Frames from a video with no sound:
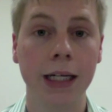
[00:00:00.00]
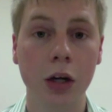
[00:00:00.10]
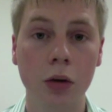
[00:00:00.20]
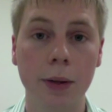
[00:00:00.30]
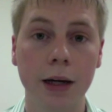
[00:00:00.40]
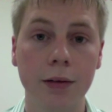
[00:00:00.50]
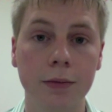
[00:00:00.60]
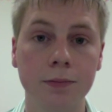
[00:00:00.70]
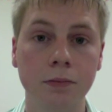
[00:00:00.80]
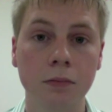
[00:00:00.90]
know about.
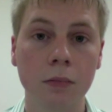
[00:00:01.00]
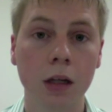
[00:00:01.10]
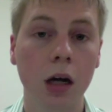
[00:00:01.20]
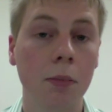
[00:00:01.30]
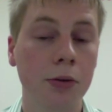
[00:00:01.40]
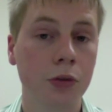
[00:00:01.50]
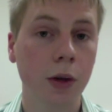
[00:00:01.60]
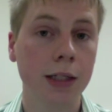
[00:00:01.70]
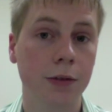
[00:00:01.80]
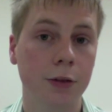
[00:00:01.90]
A
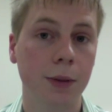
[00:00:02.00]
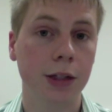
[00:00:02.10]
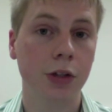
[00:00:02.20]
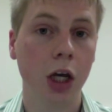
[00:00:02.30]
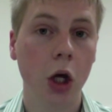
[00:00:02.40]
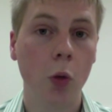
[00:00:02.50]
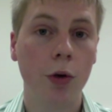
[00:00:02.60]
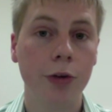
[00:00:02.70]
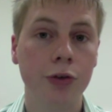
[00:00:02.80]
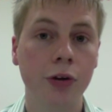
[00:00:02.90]
persuasive speech,
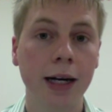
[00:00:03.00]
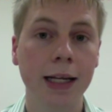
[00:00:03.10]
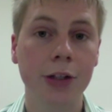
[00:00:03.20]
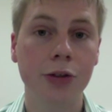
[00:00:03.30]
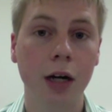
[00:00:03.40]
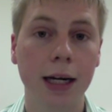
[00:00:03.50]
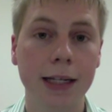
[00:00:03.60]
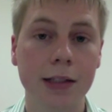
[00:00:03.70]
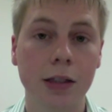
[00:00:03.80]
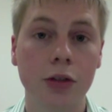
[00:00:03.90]
where you're trying to get your
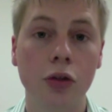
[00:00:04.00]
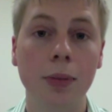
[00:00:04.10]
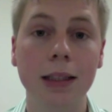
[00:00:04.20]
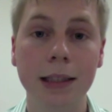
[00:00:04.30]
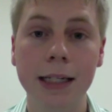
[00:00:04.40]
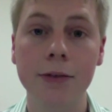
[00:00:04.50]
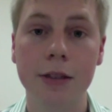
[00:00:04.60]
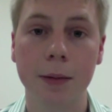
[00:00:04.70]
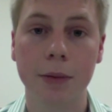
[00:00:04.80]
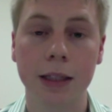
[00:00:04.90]
audience to believe
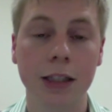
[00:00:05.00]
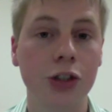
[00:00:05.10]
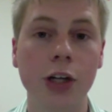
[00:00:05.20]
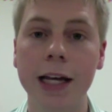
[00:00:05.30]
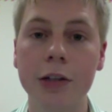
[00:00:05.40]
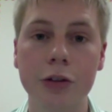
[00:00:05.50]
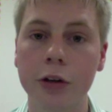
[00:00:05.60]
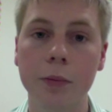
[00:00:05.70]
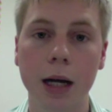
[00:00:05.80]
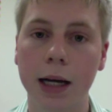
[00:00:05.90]
something, to change
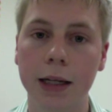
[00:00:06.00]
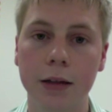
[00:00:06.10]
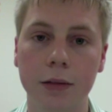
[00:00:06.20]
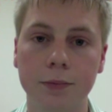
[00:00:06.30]
their mind.